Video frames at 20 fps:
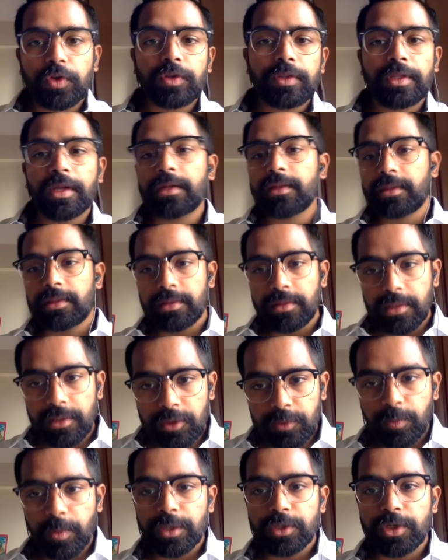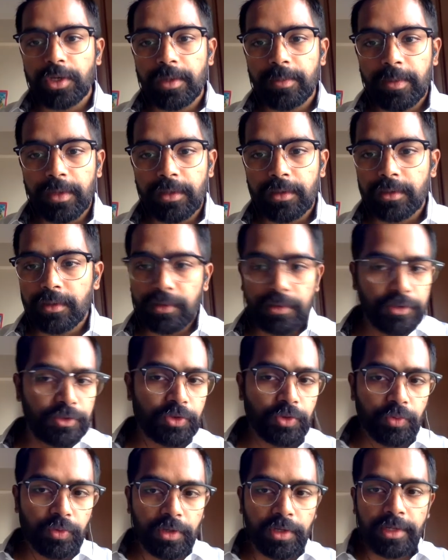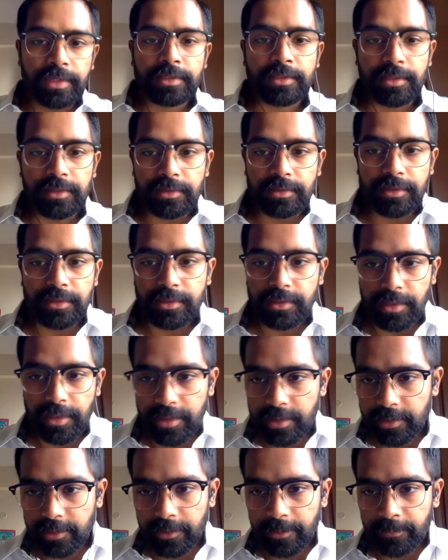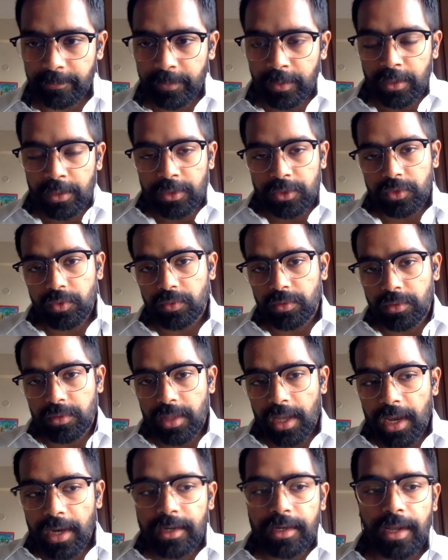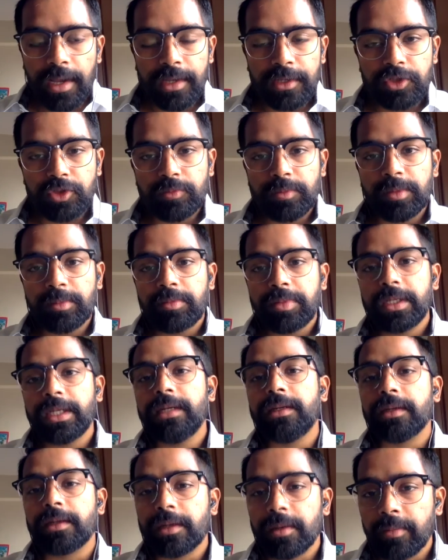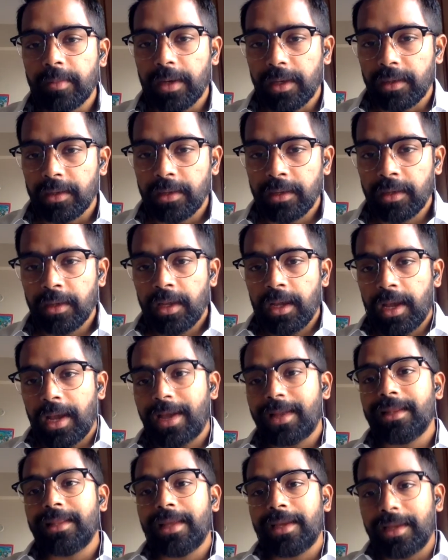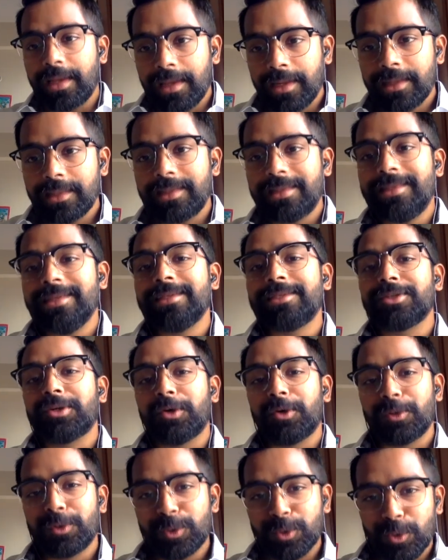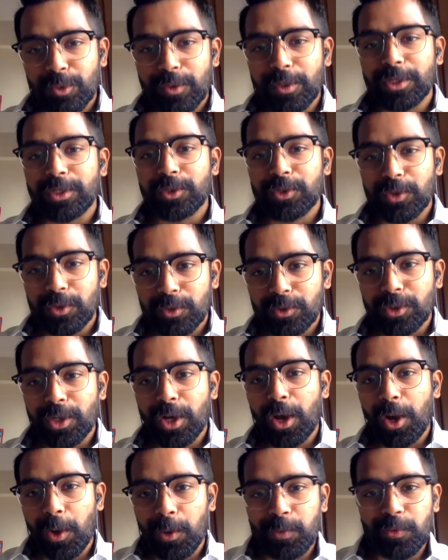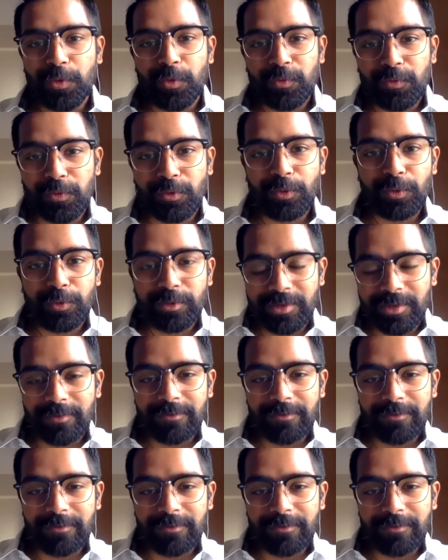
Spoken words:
that this much chemical is utilized in this area. So that has to be predetermined, and again this also ensures how your flows are